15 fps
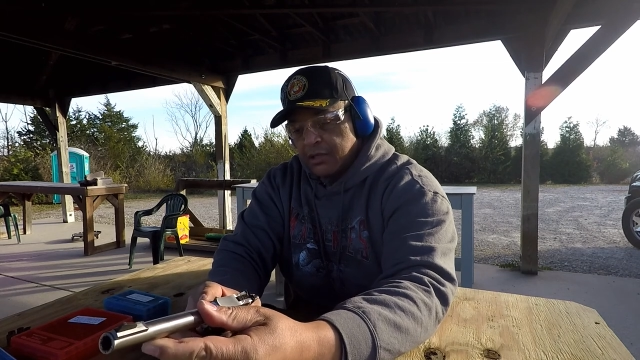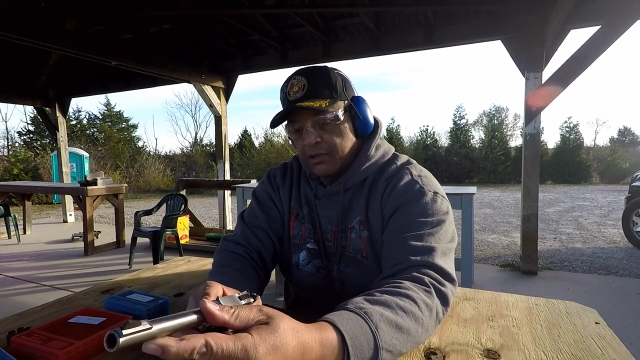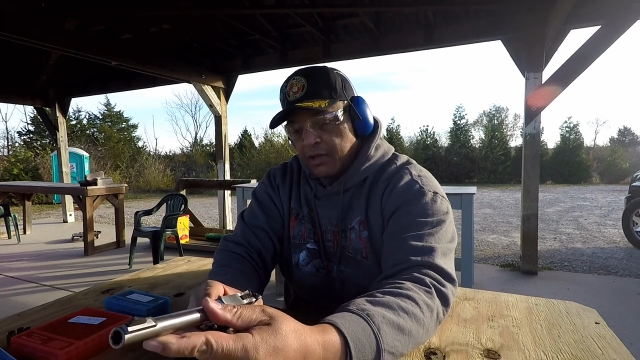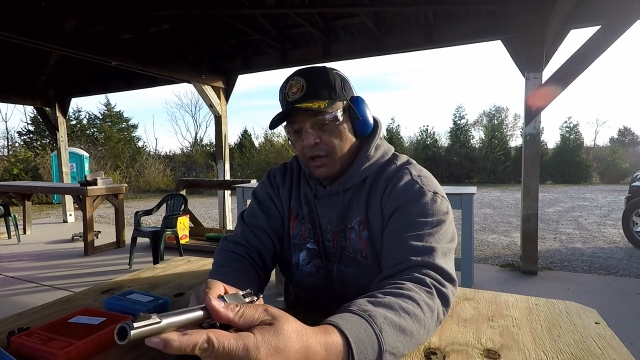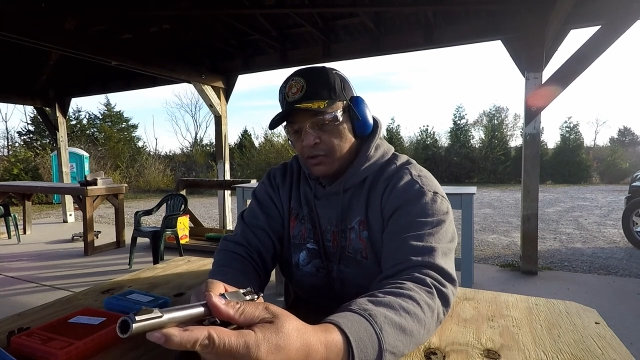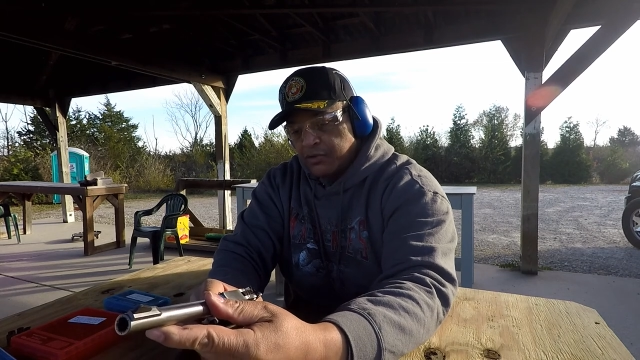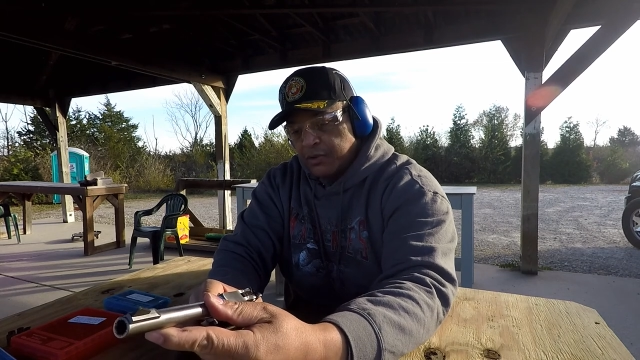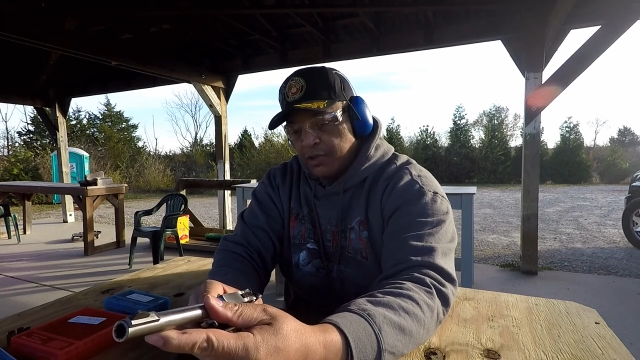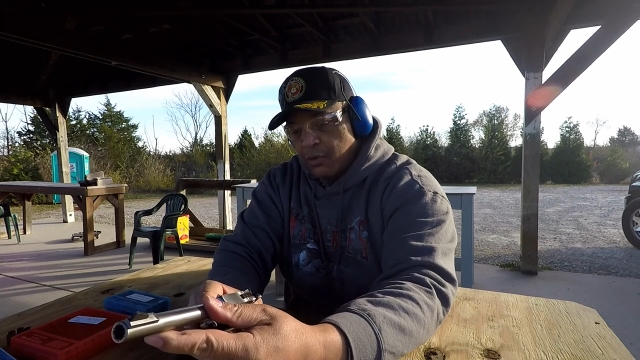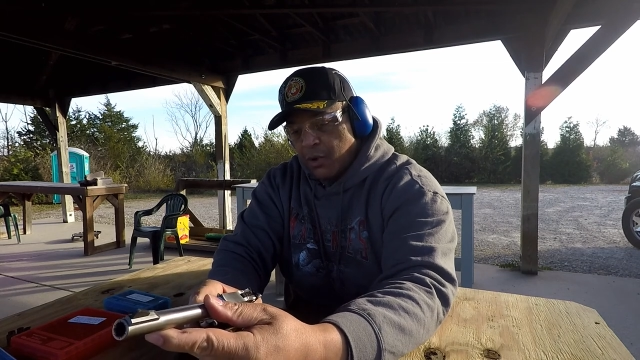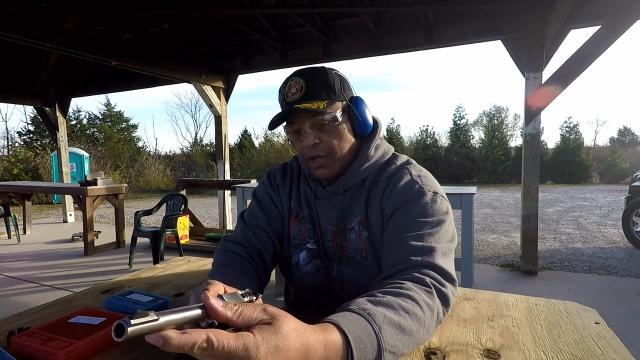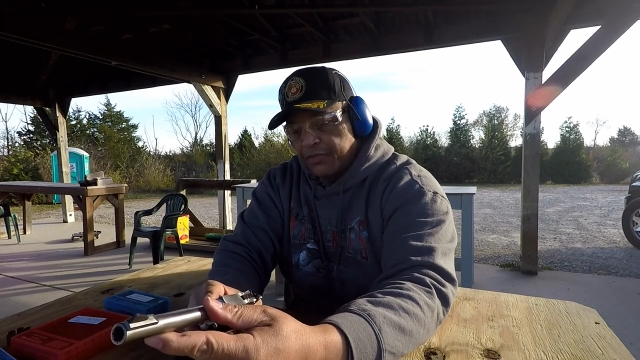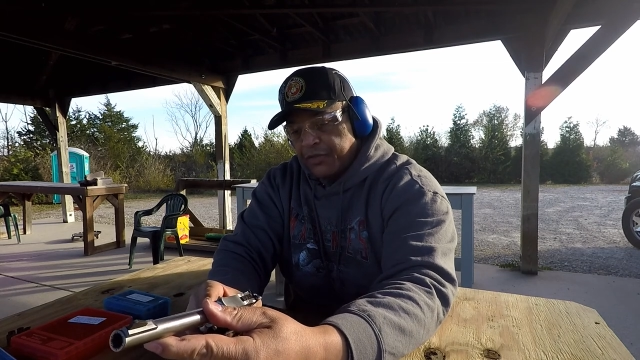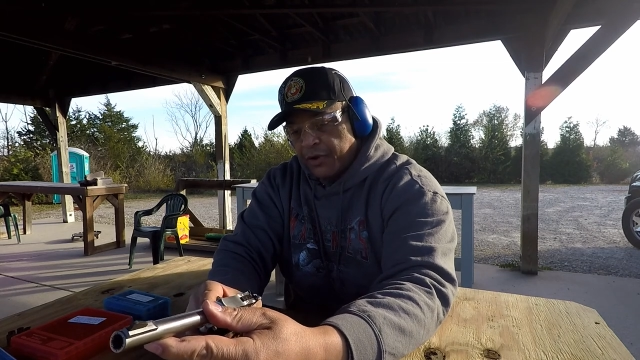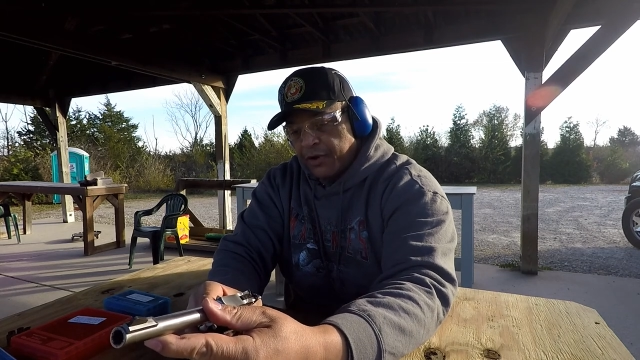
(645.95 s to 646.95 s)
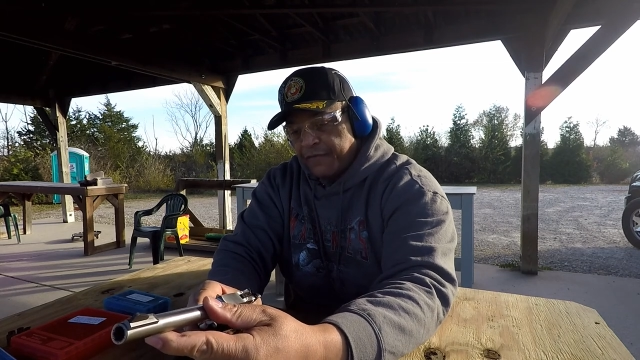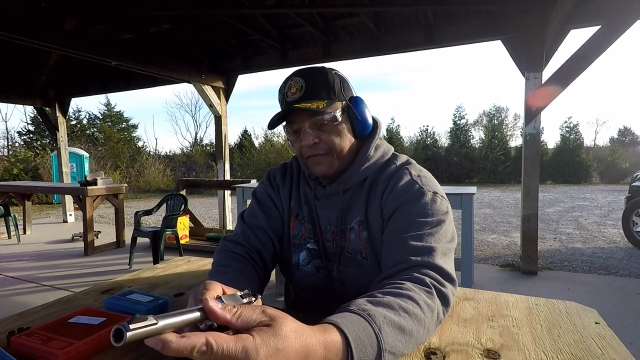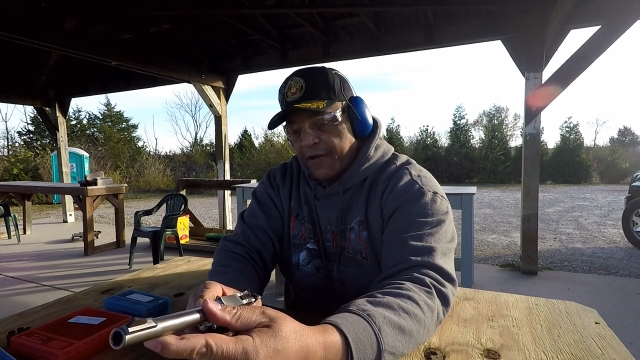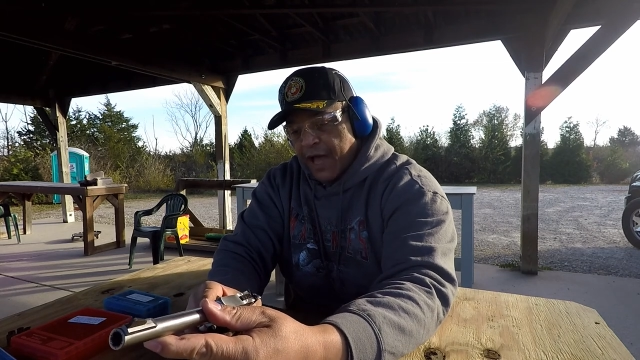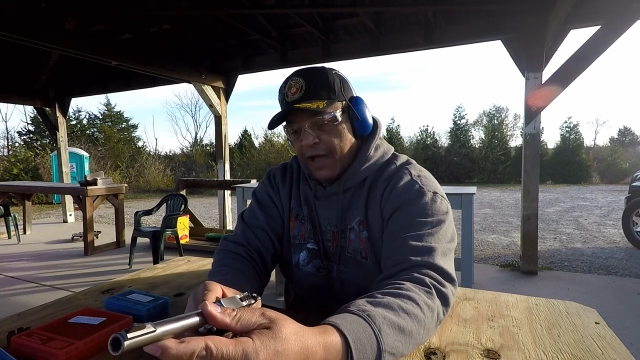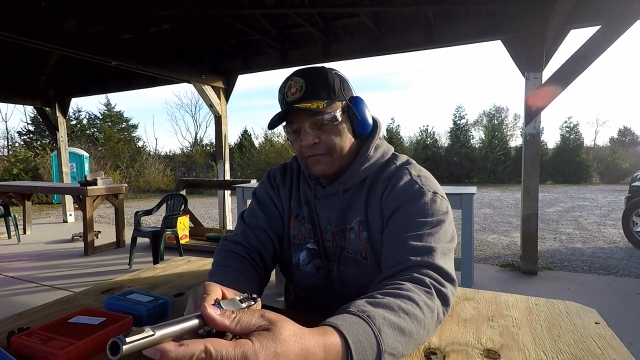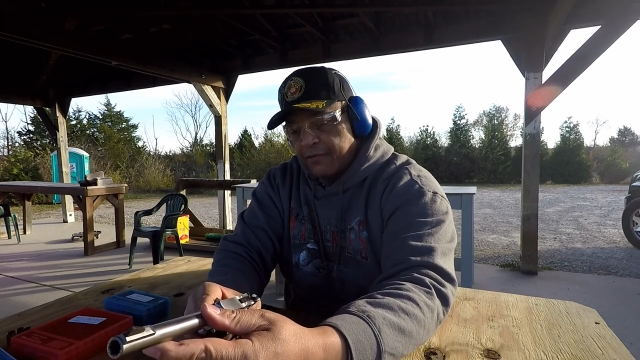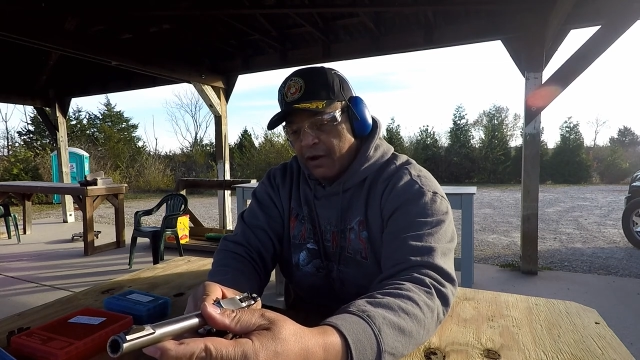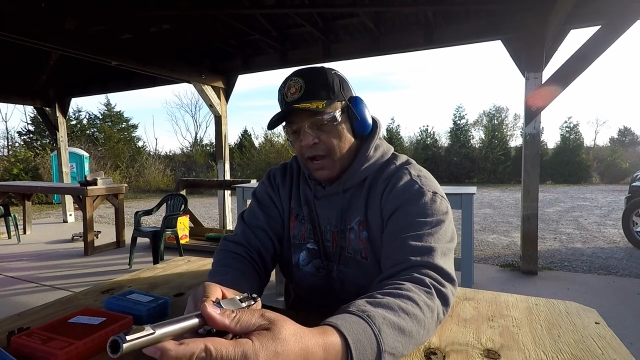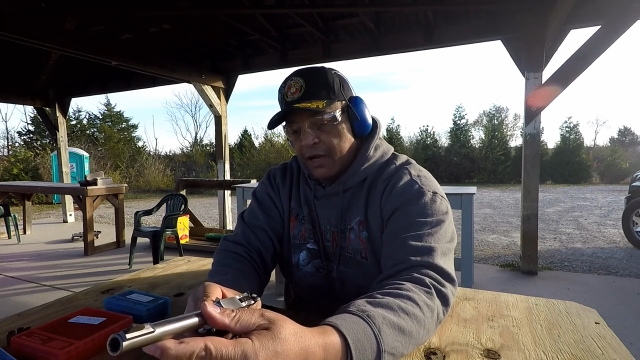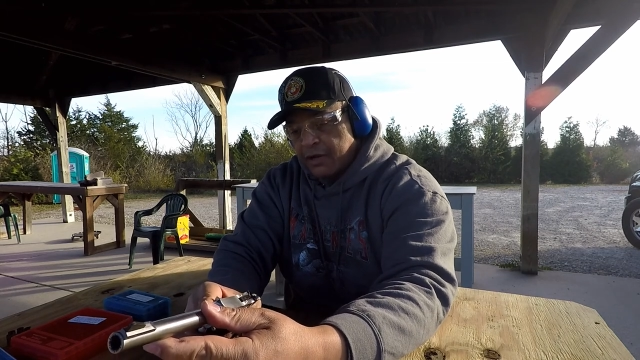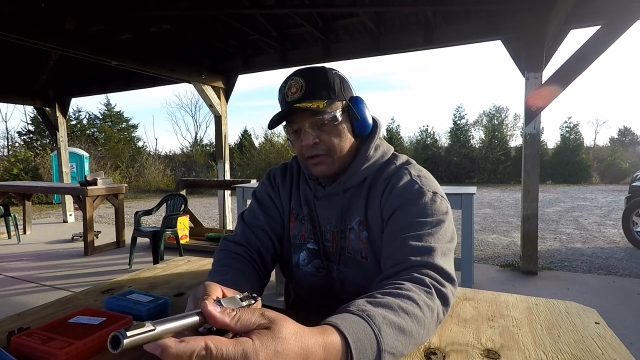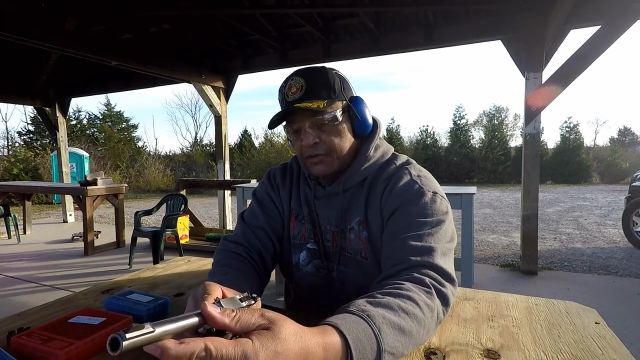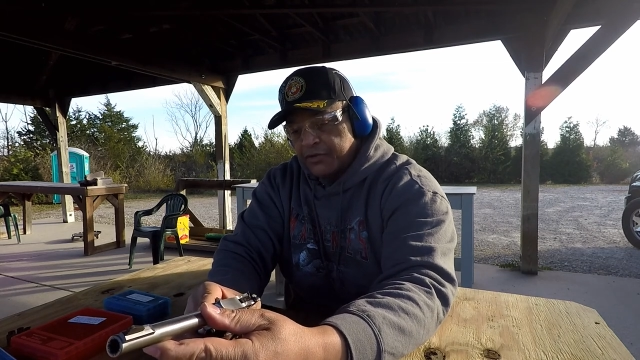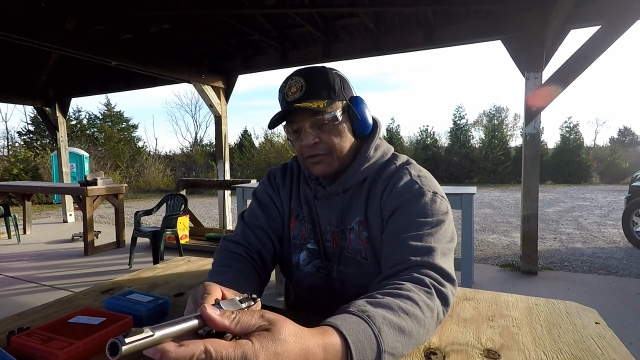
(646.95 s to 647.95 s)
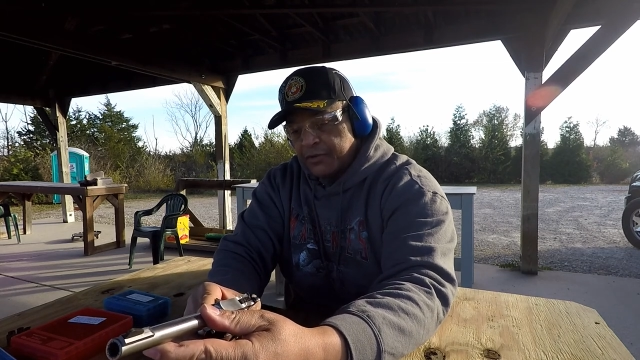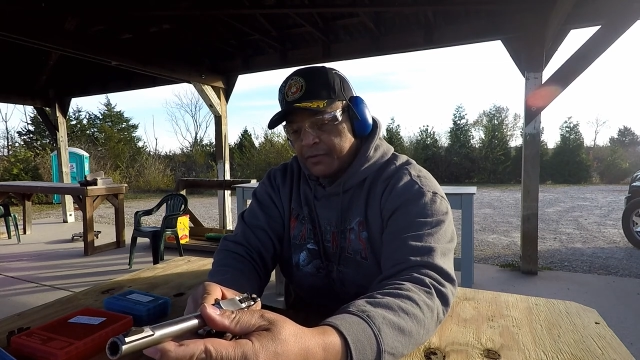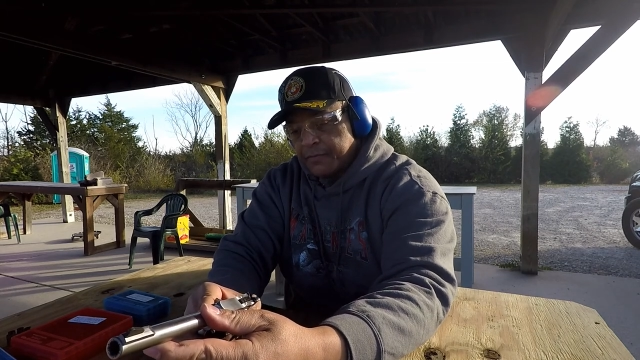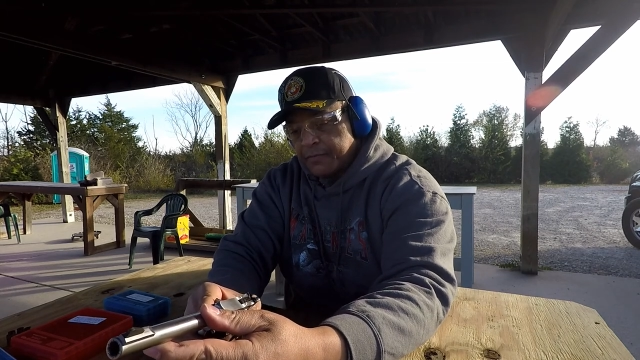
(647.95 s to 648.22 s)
Those are the one thirty-five grainers,